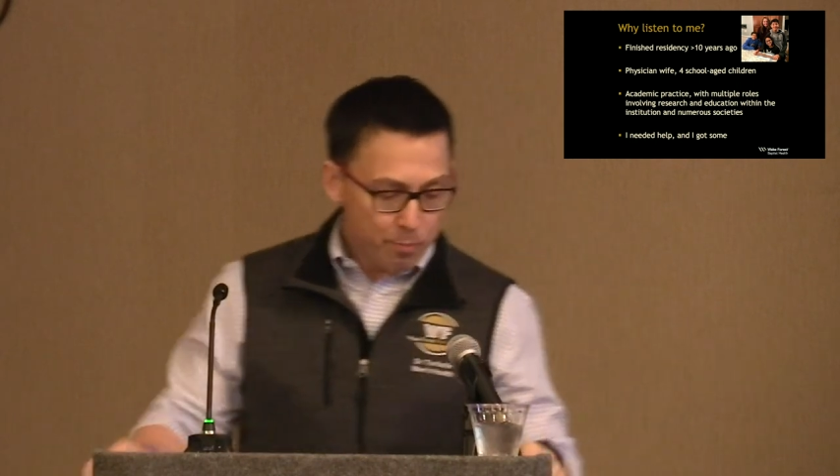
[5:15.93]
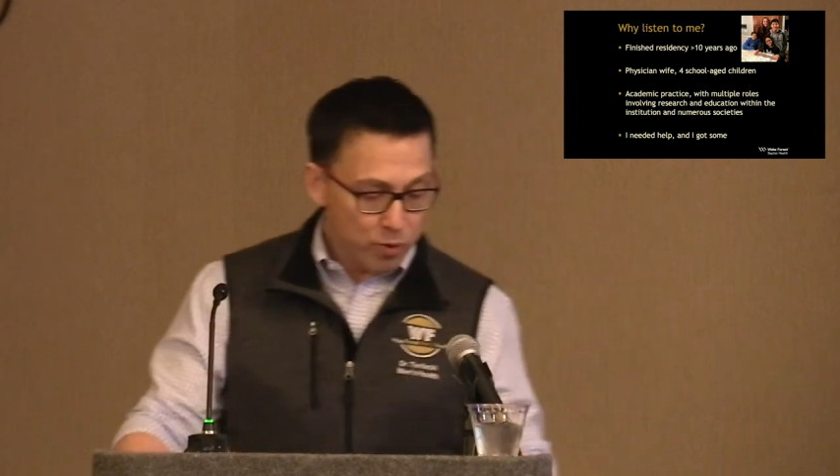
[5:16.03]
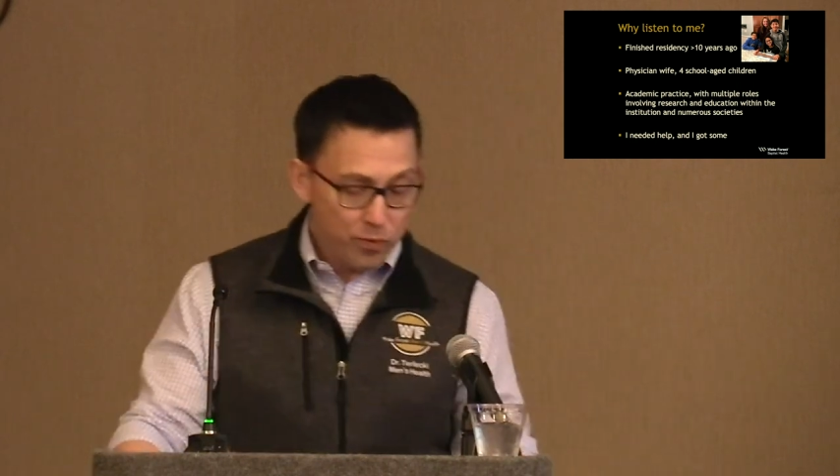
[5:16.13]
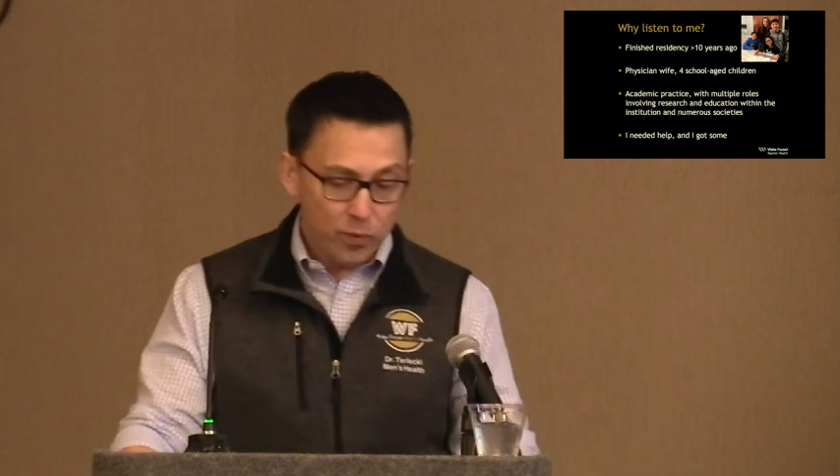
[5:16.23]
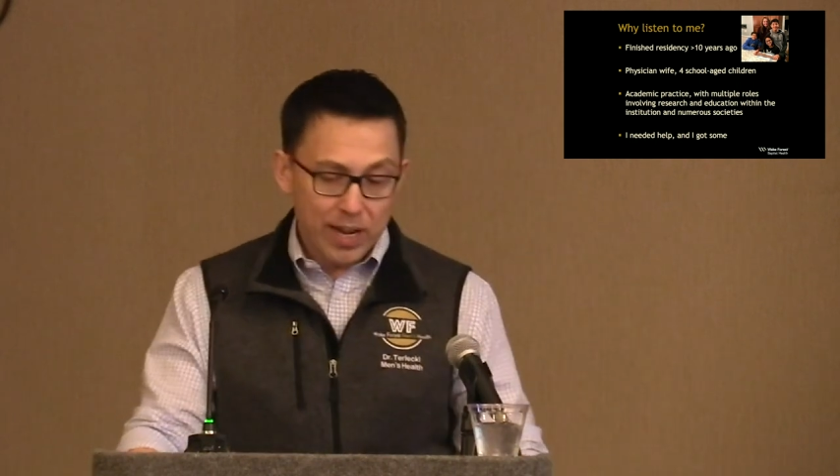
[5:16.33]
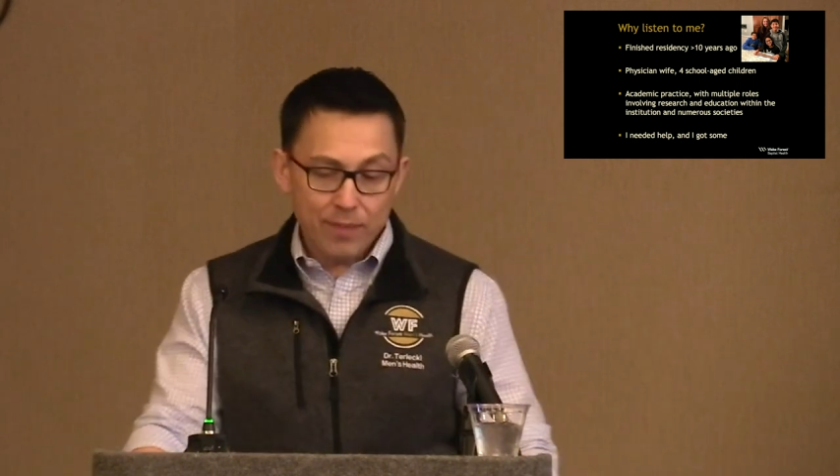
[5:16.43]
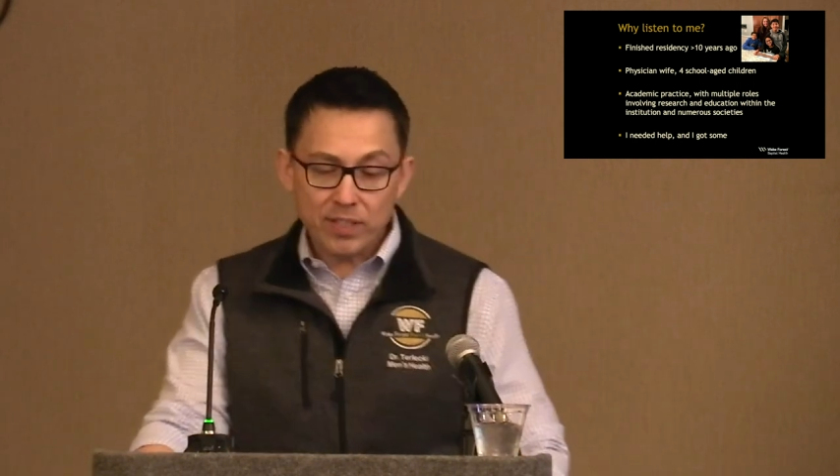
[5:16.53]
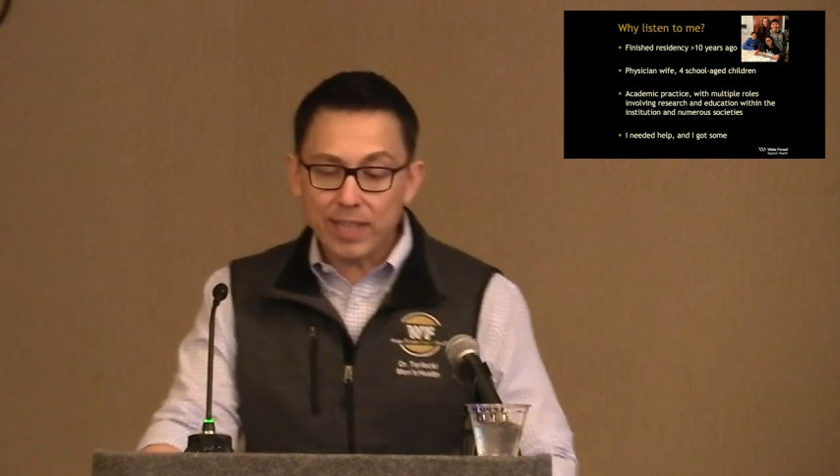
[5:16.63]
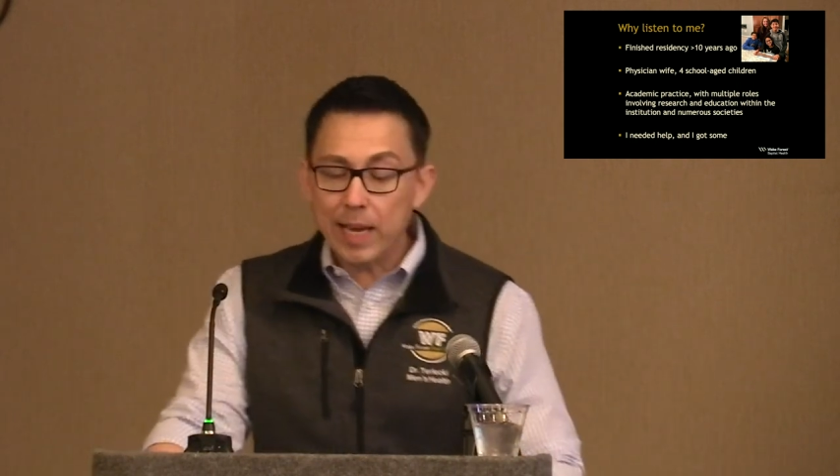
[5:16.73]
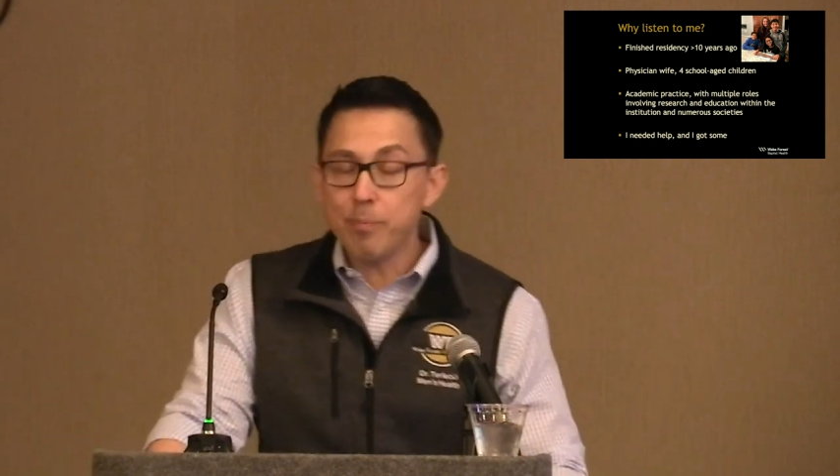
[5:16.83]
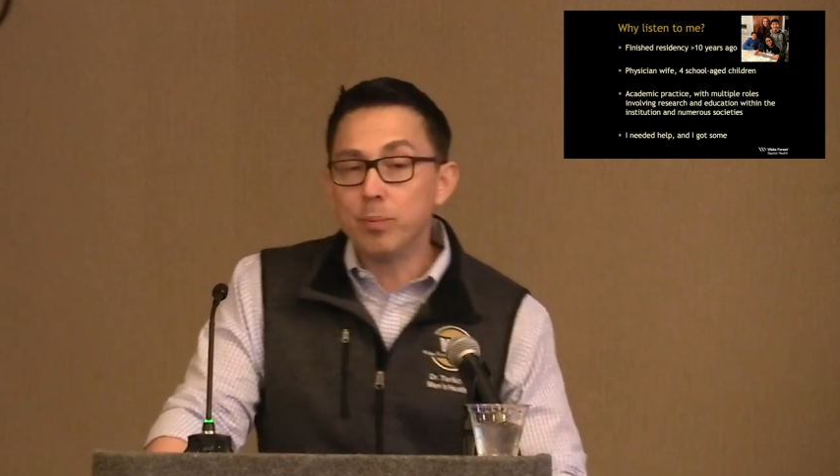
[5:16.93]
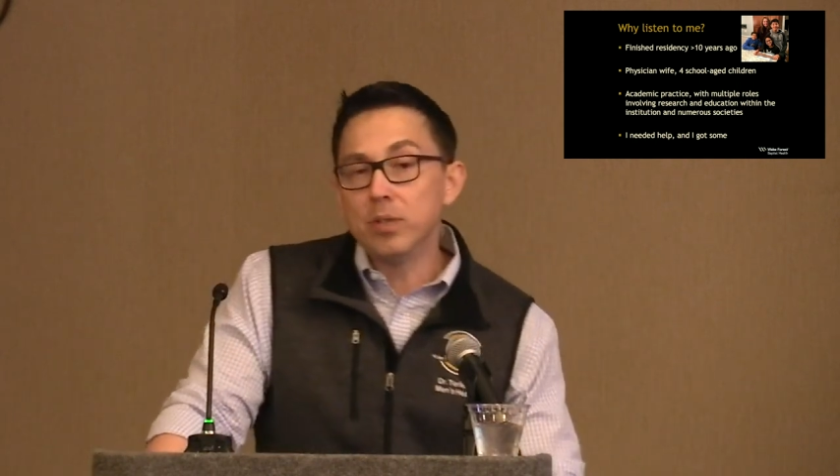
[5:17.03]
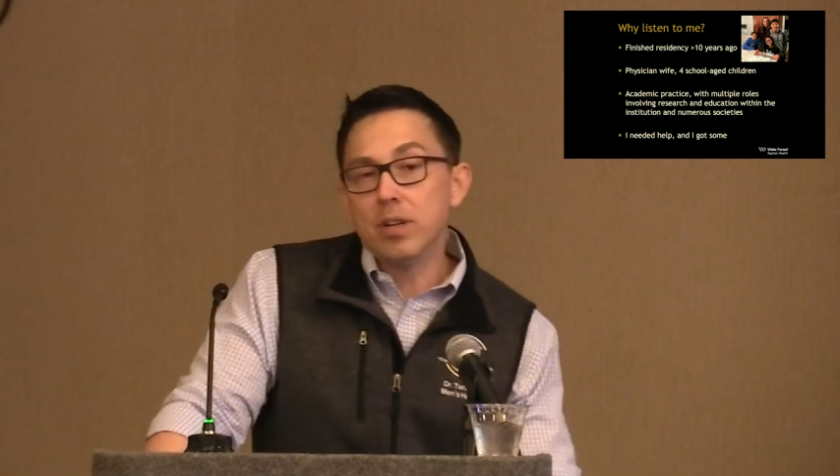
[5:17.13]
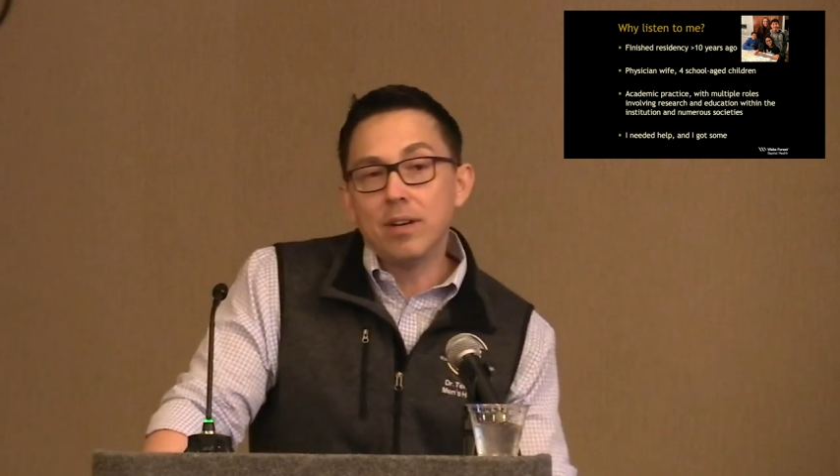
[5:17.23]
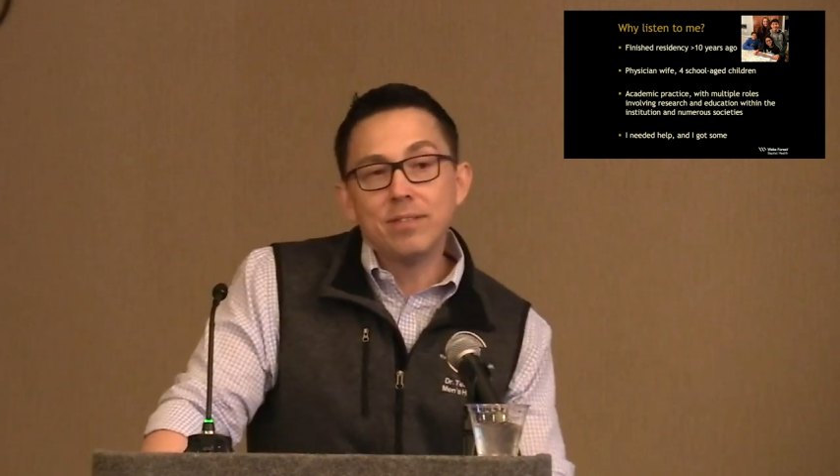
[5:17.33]
prove what I was
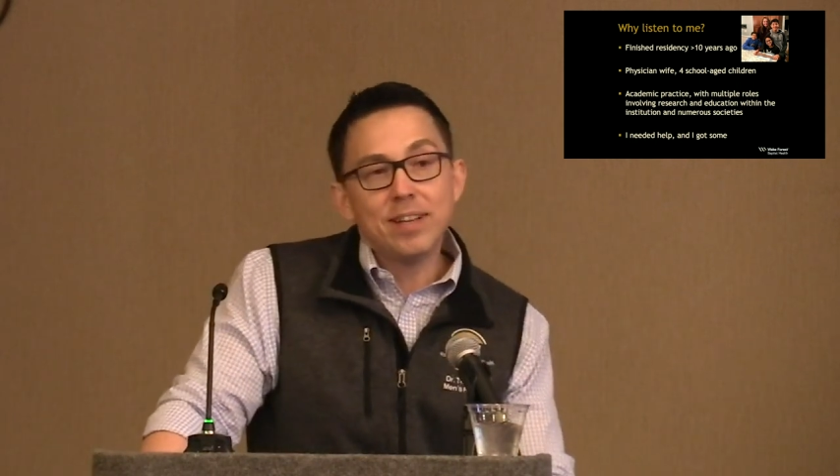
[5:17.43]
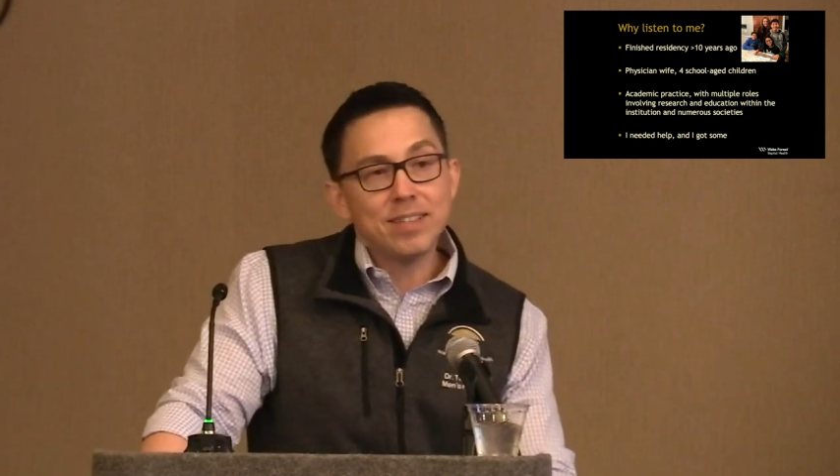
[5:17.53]
capable of